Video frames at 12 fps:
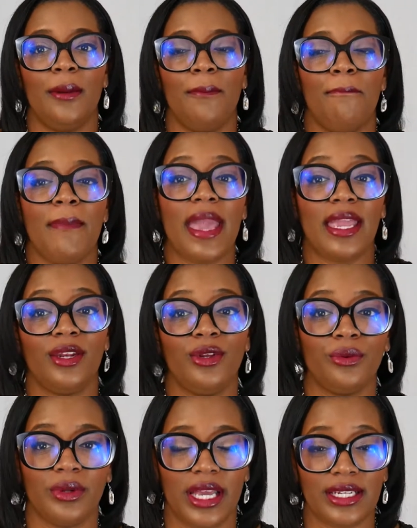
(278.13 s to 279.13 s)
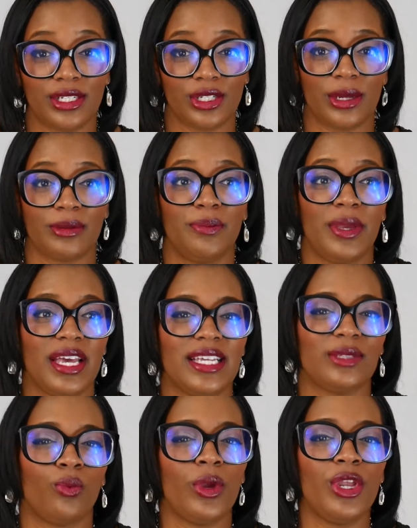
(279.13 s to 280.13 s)
making new relationships
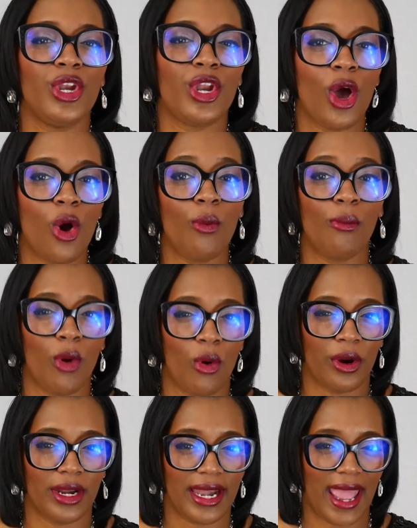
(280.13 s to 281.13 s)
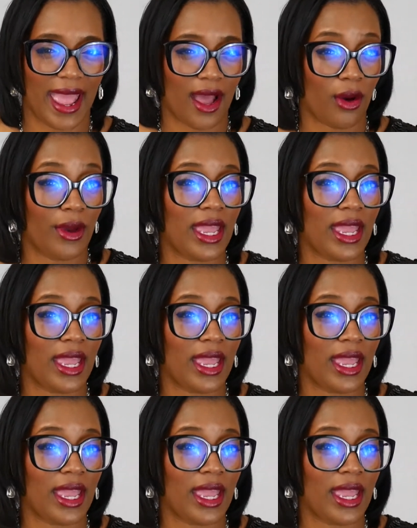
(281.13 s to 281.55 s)
because we know more now,